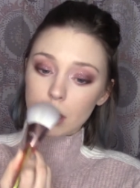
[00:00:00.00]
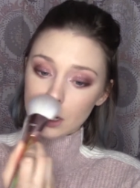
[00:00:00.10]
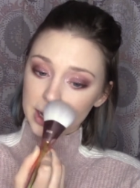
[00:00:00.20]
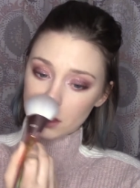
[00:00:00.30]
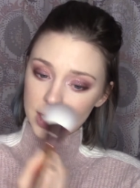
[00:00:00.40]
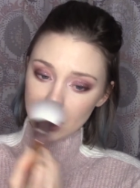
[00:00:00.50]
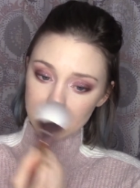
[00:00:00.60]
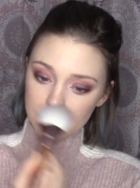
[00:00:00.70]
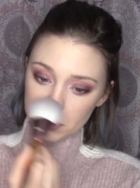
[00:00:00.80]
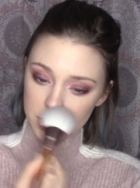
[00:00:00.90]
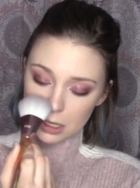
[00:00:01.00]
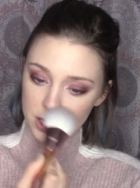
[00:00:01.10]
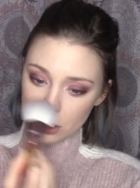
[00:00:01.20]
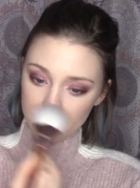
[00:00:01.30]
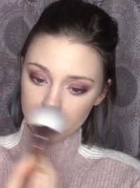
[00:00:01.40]
I think it's limited
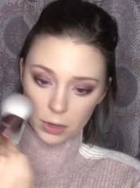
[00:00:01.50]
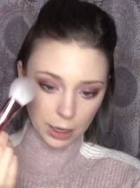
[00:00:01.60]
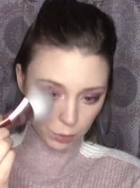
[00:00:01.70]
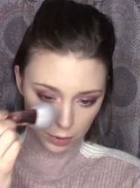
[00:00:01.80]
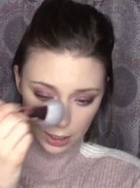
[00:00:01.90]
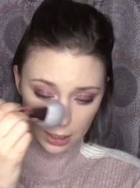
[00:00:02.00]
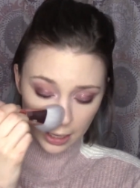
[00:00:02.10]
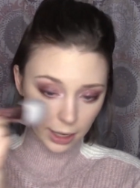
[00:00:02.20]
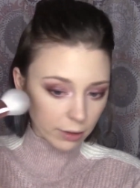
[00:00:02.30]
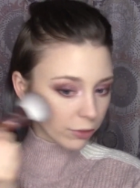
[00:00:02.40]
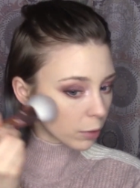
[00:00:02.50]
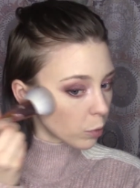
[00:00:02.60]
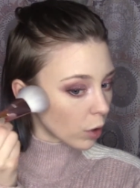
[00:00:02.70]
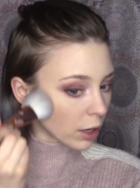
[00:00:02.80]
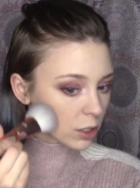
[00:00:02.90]
edition, but I really like it for
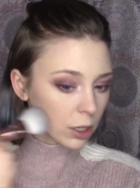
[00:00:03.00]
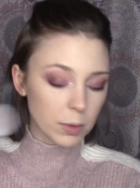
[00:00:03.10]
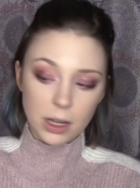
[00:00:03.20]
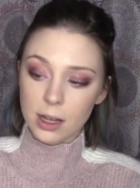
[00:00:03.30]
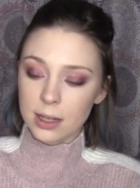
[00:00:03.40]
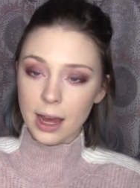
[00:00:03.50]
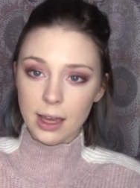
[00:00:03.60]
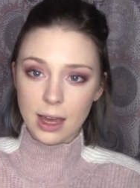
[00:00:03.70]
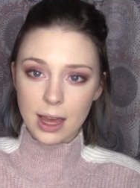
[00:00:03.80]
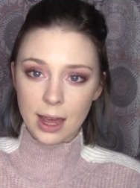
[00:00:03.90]
bronzer because I can